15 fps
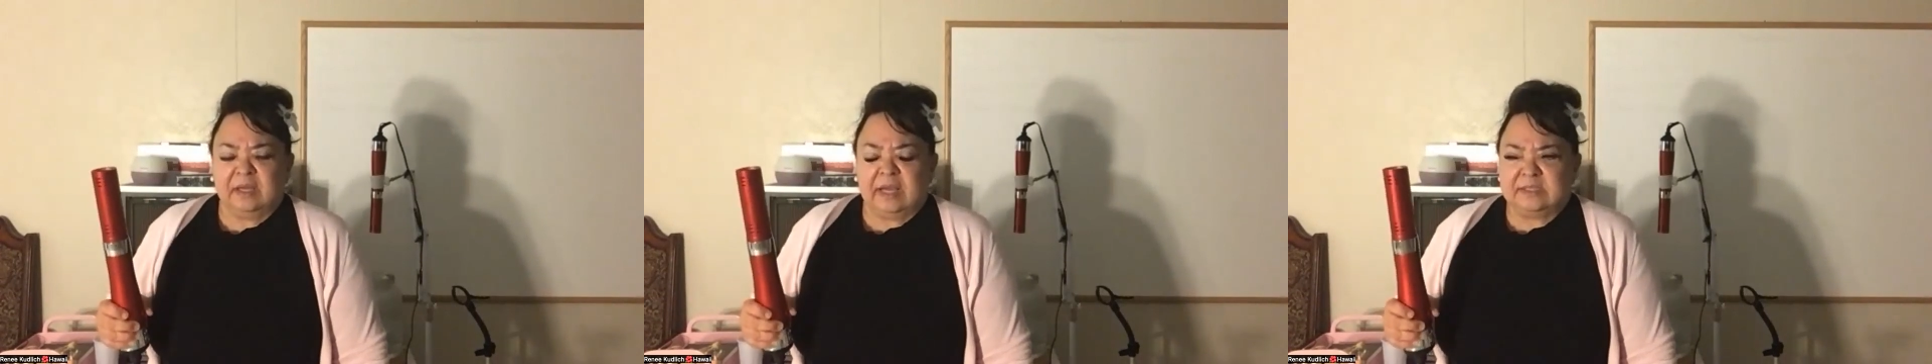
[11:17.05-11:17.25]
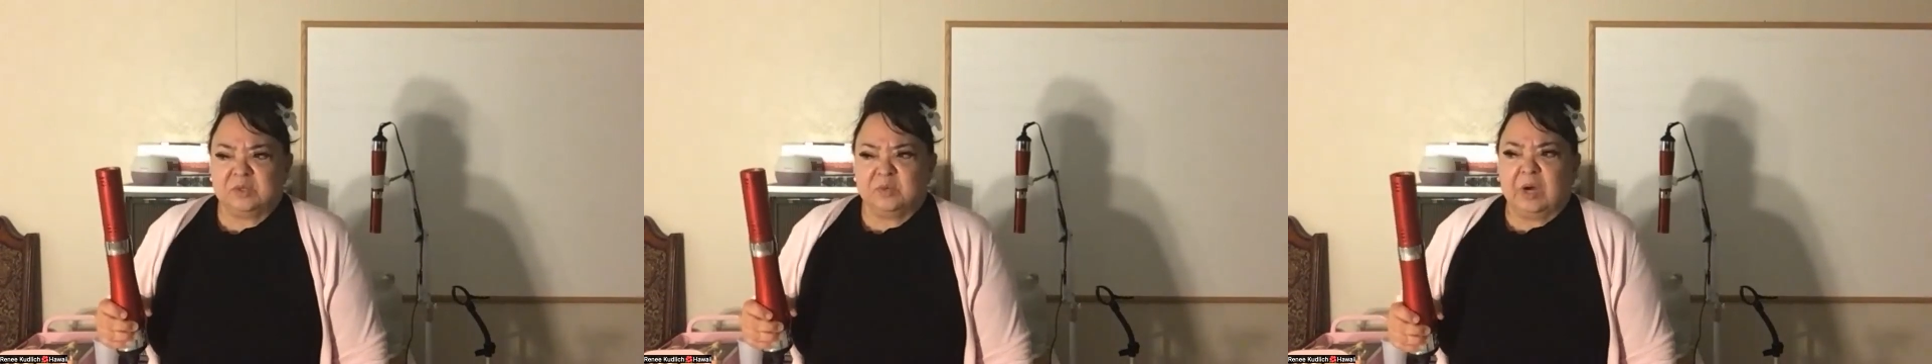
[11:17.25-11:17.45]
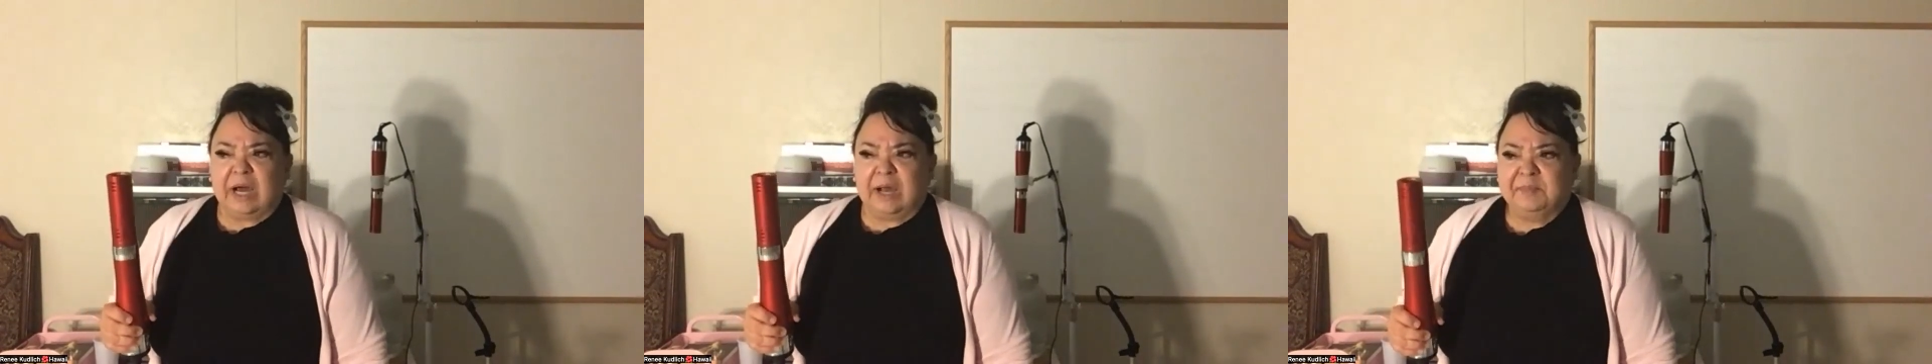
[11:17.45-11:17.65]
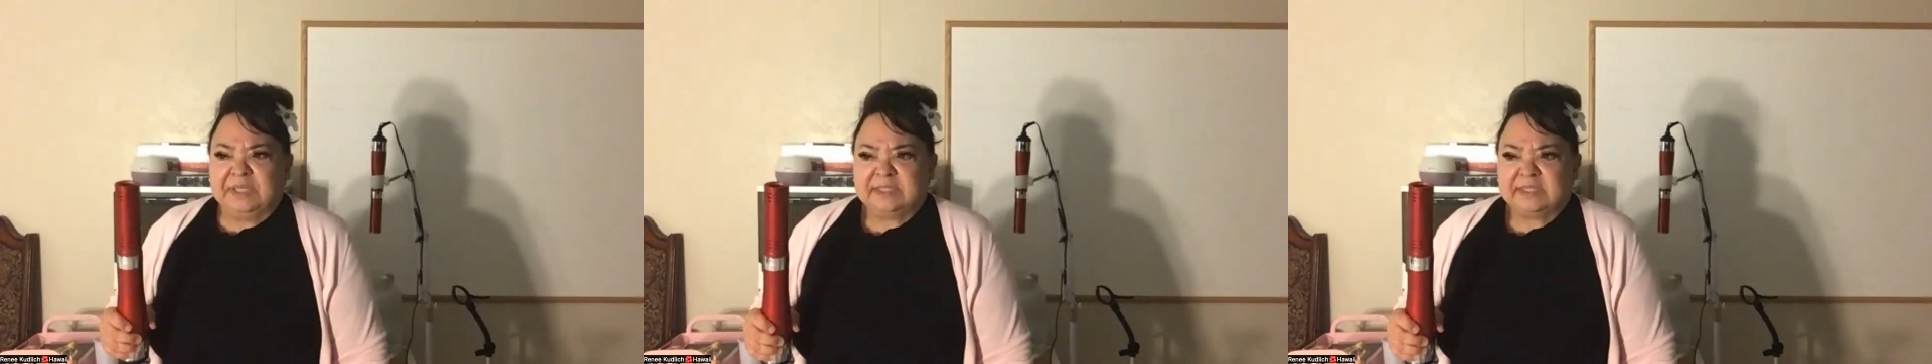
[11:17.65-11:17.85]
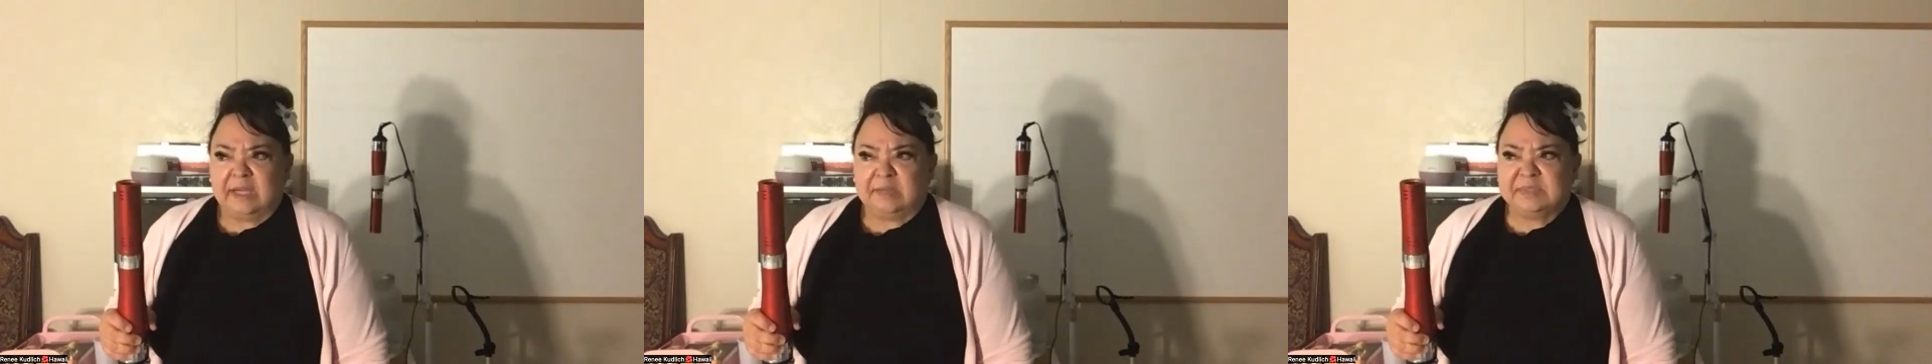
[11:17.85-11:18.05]
I said, well, how many
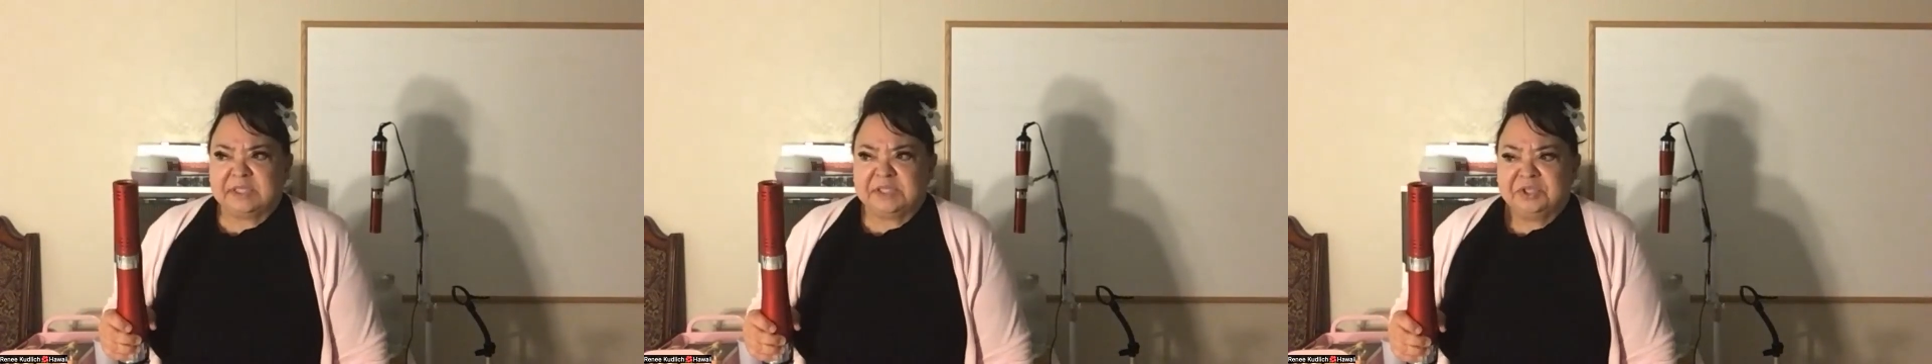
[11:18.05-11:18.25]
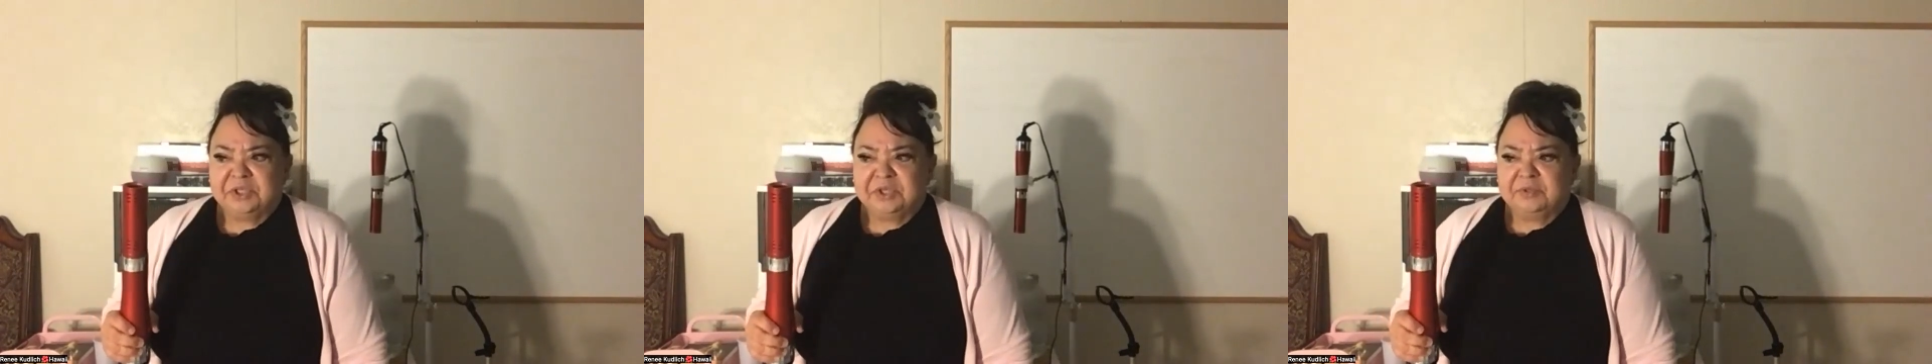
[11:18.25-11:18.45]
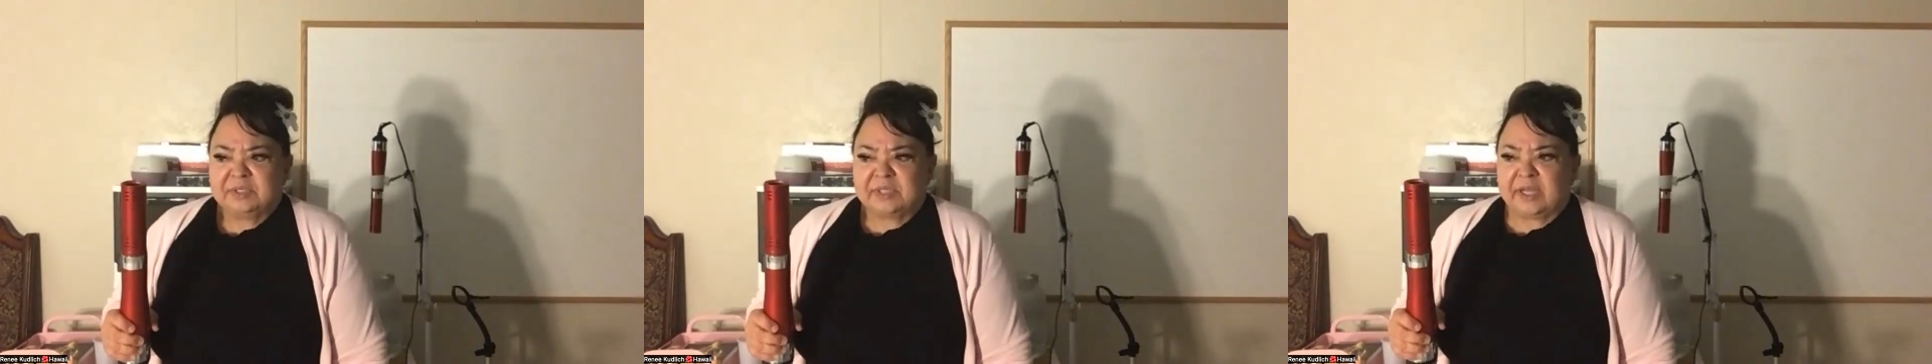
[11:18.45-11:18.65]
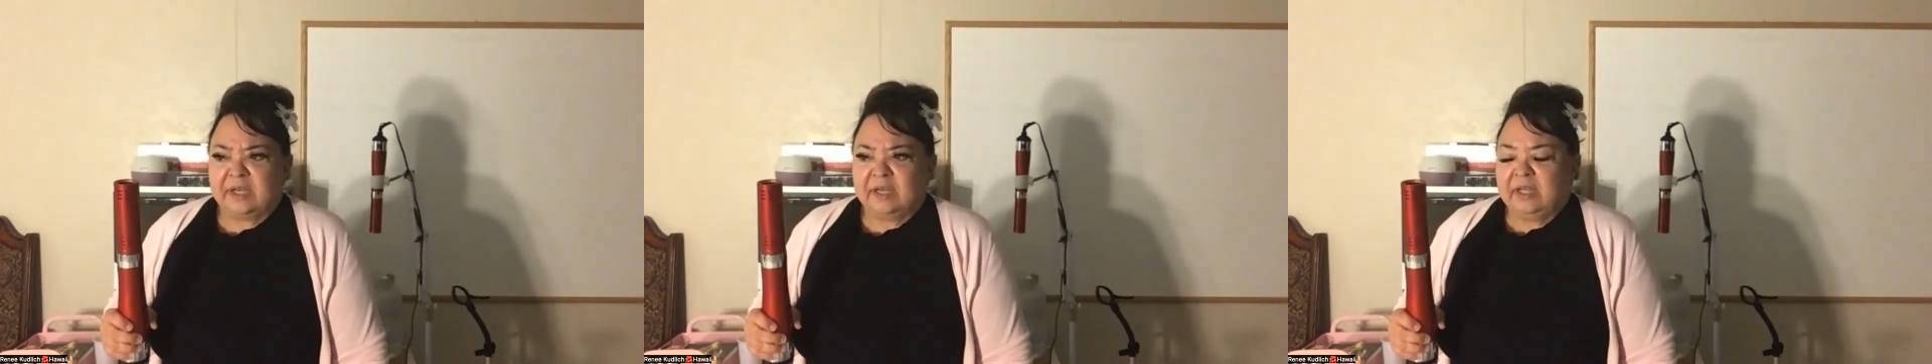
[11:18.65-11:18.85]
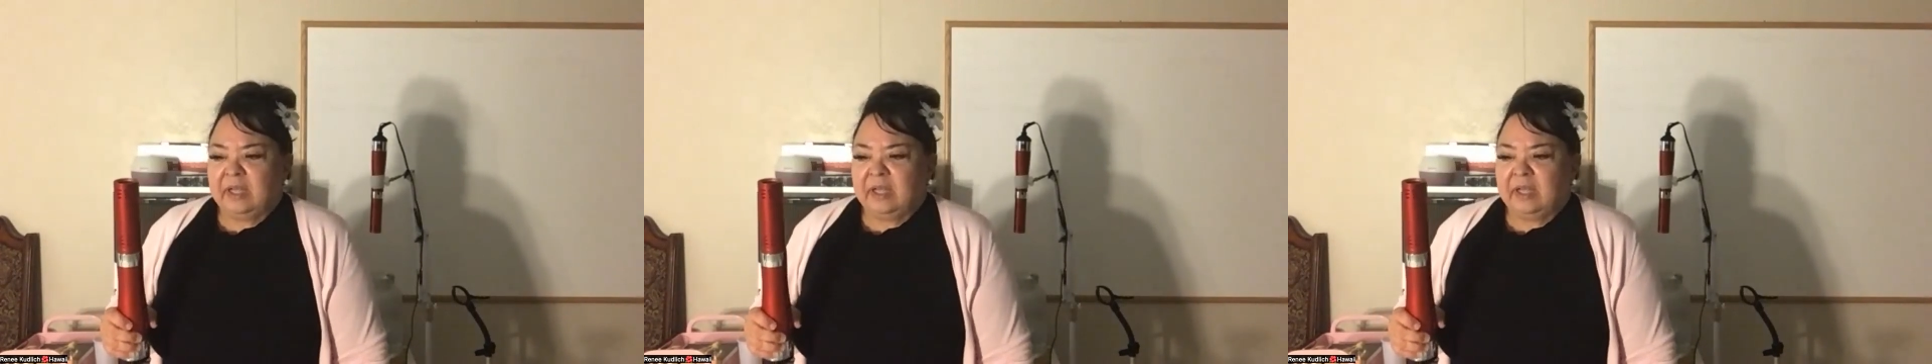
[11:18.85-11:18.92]
times did you use it?